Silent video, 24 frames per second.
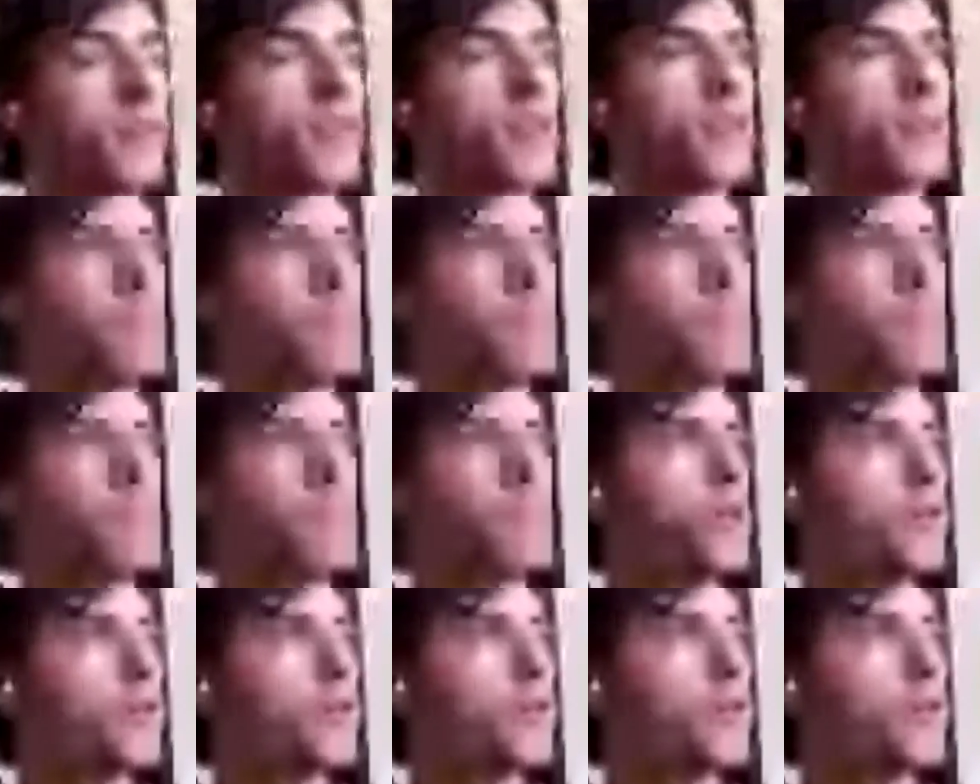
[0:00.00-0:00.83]

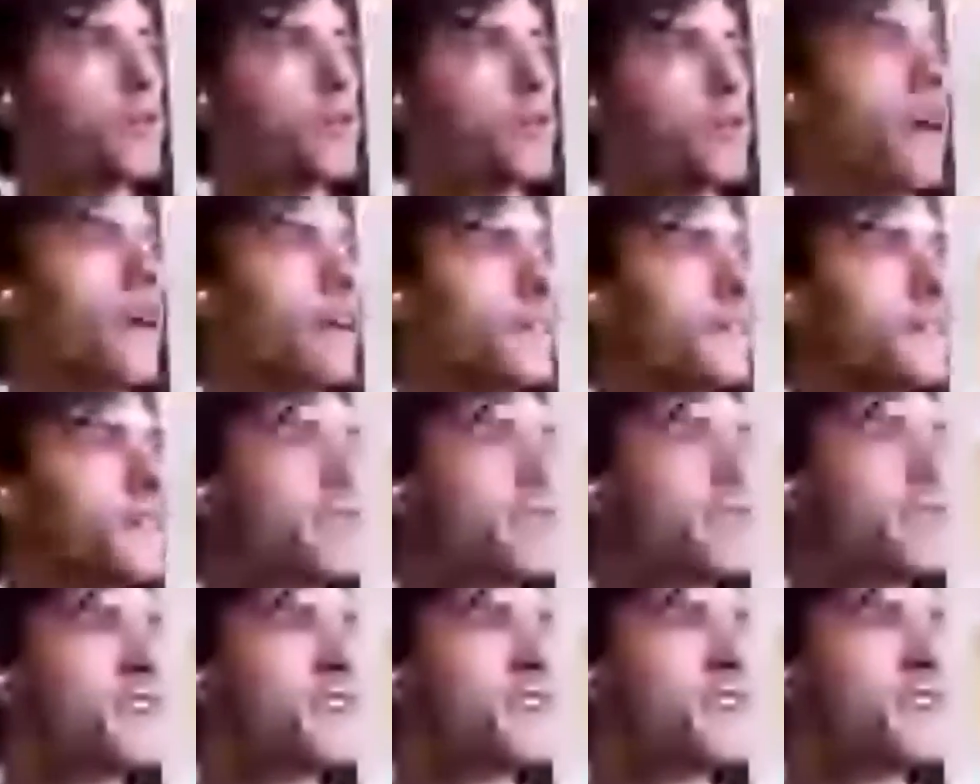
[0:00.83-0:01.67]
supposed to not
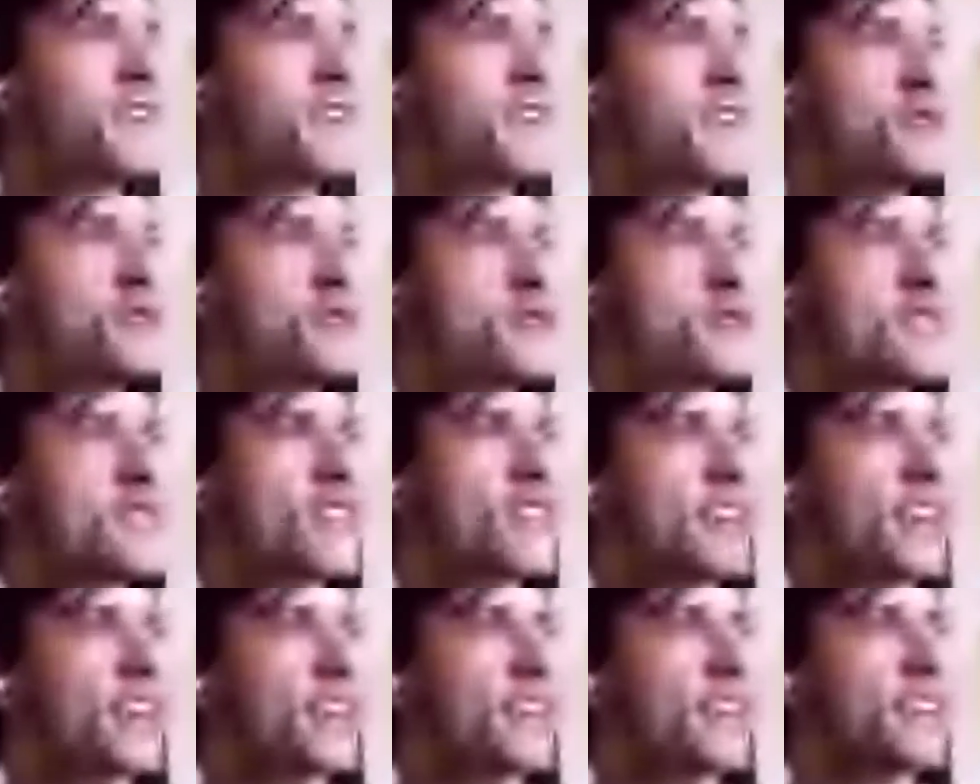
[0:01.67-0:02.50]
use
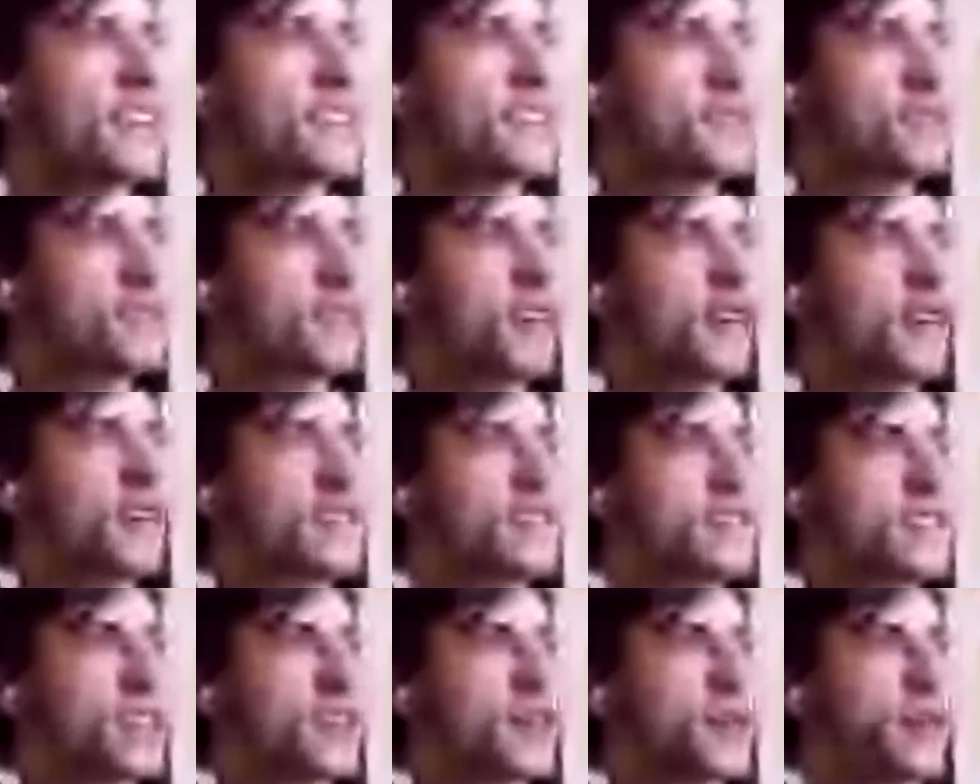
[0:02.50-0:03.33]
these flaws
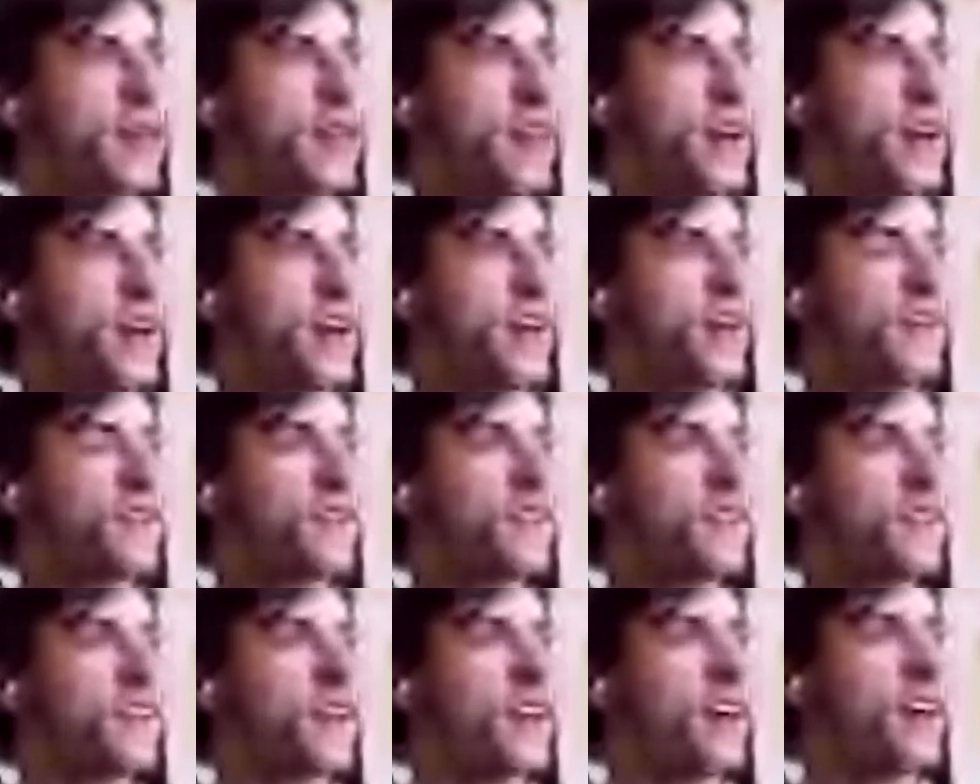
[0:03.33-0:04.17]
that we have
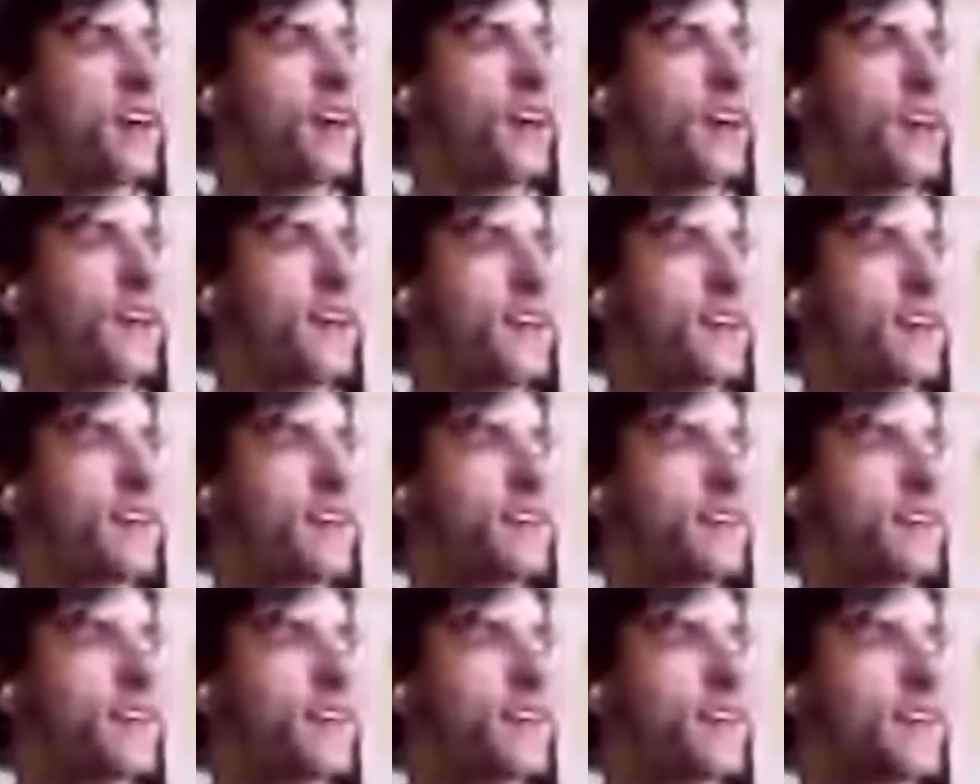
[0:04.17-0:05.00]

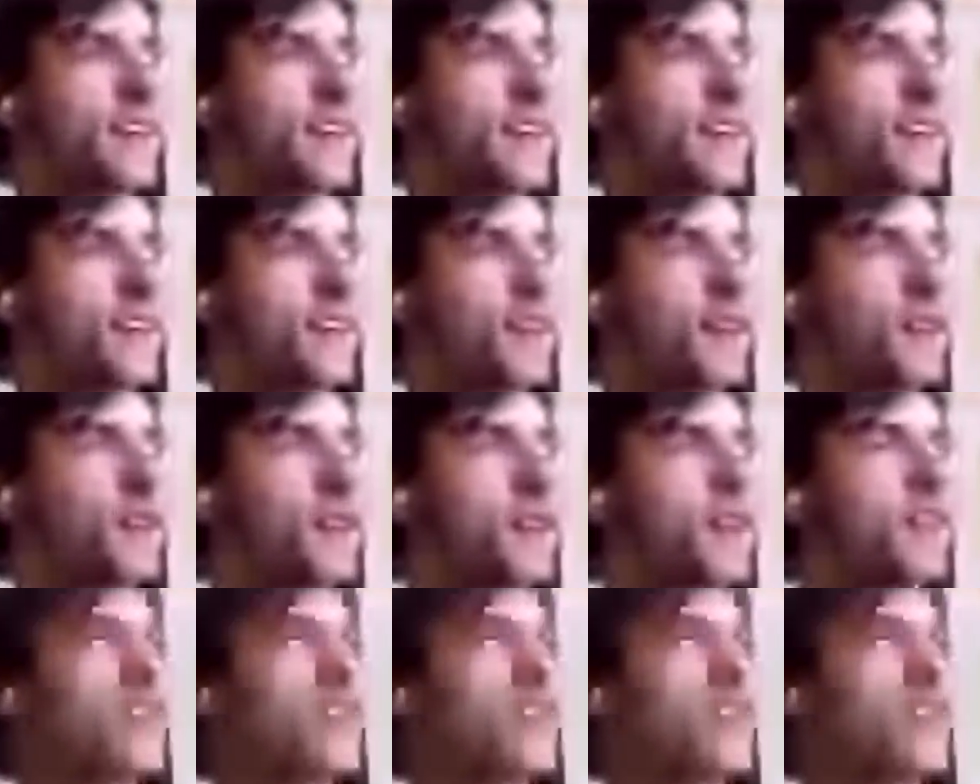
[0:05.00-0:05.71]
against us. And so